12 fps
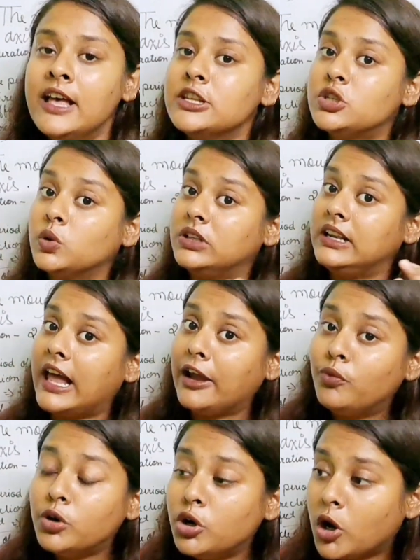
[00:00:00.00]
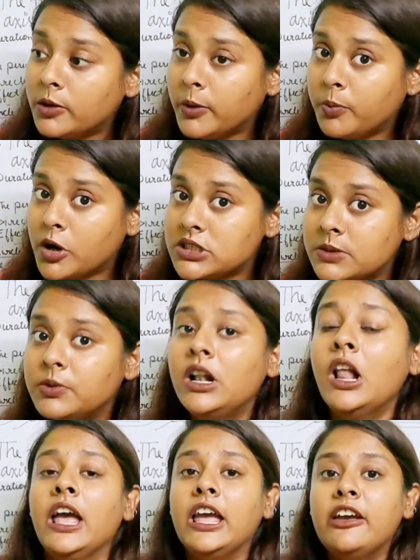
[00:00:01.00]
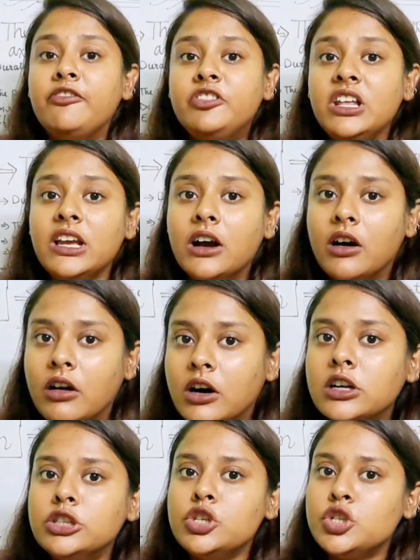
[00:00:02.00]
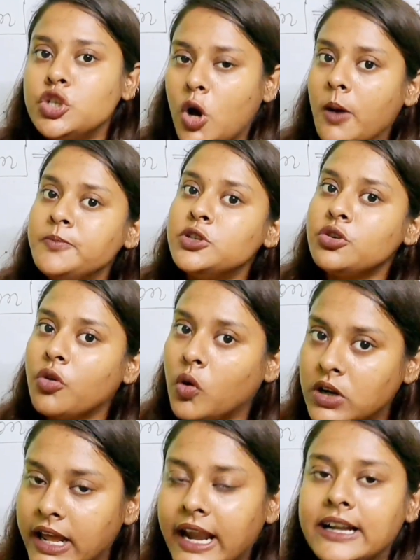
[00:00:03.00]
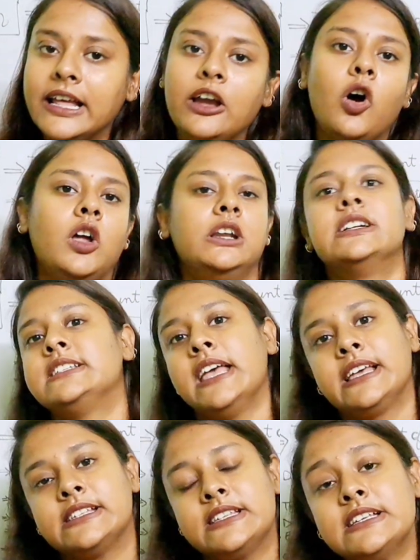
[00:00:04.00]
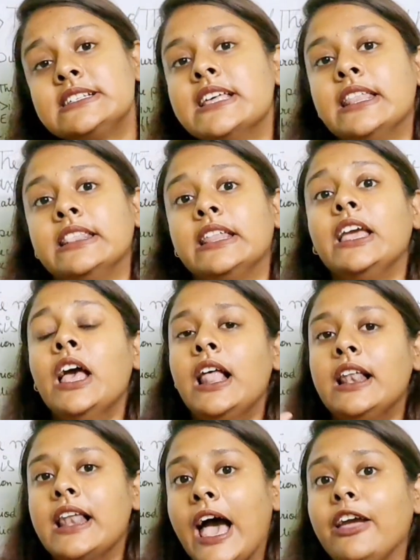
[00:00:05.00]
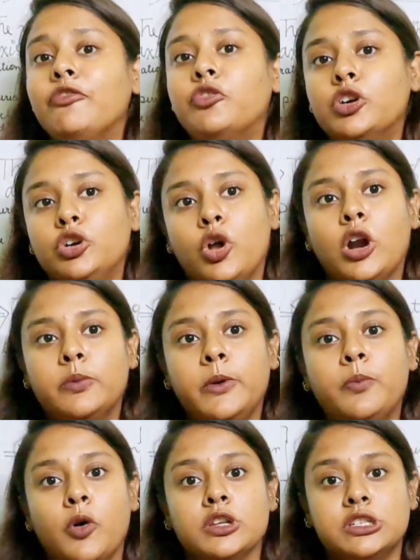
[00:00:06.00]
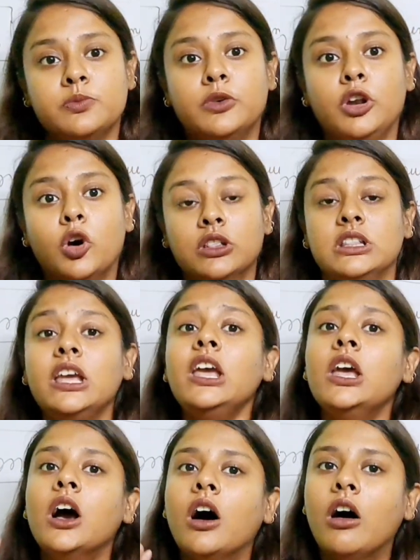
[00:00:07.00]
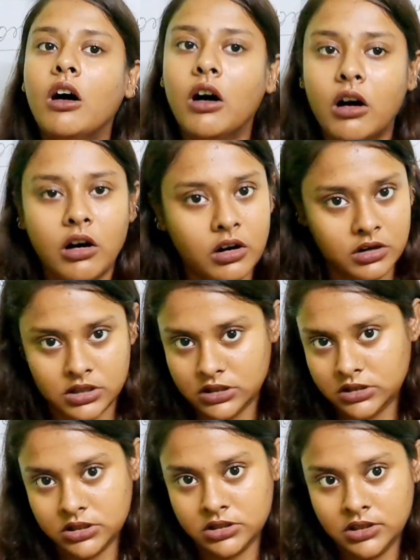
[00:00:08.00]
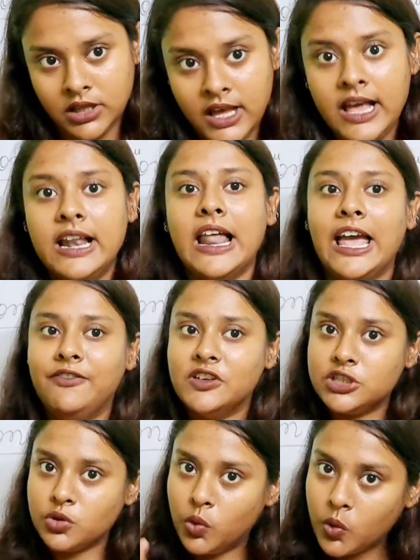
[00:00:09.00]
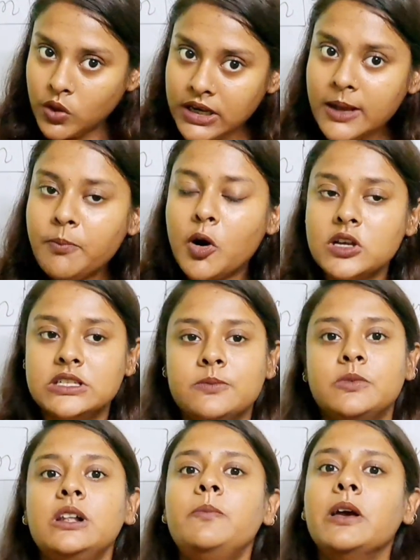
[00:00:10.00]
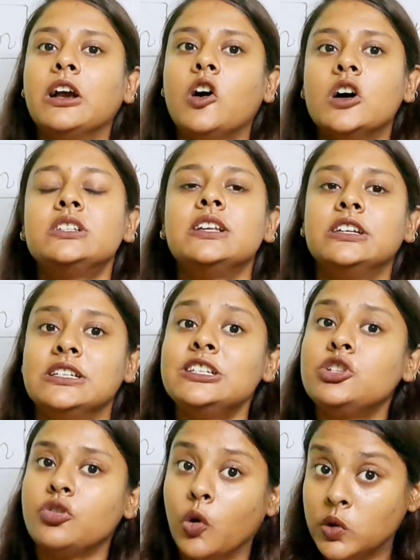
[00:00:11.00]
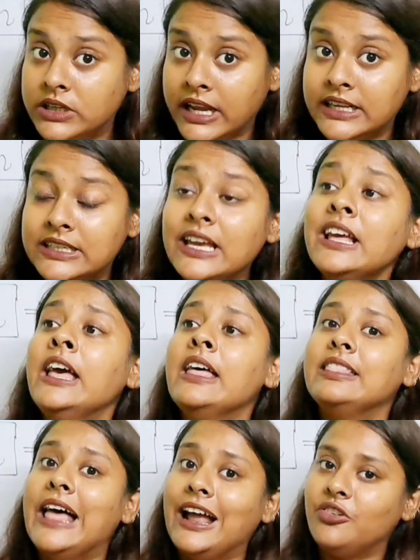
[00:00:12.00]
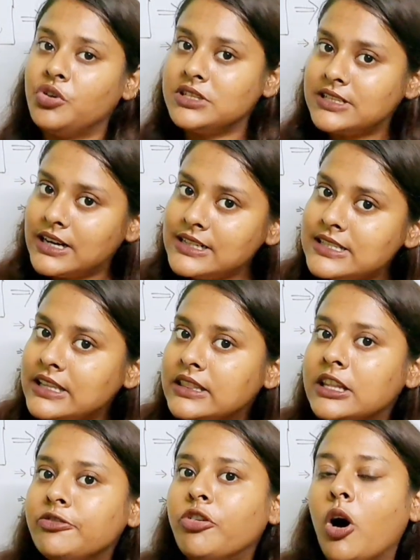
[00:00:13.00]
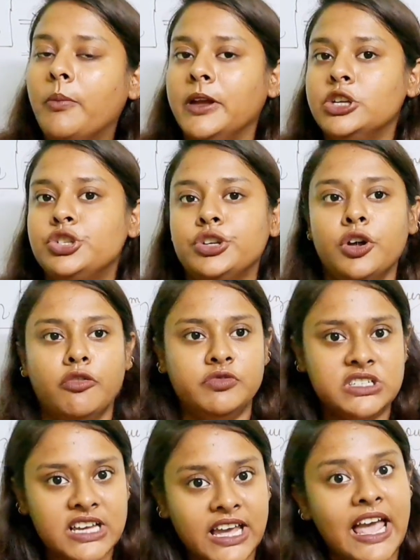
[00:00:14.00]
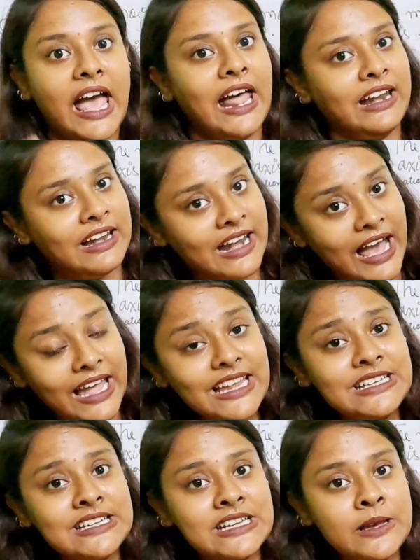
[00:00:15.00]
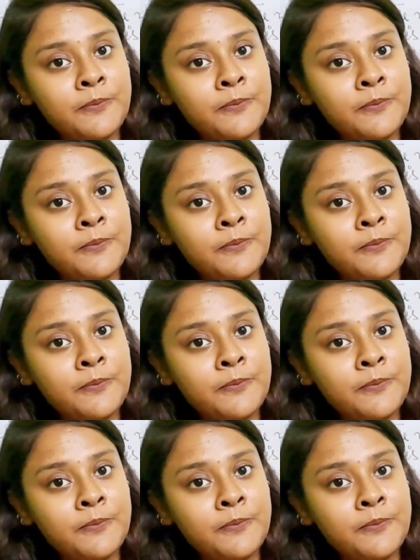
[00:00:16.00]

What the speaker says: So the life would not be possible. If the Earth stops rotating on its axis, then the life would not be possible on the Earth. Life is only possible because it is rotating. That results in the formation of day and night.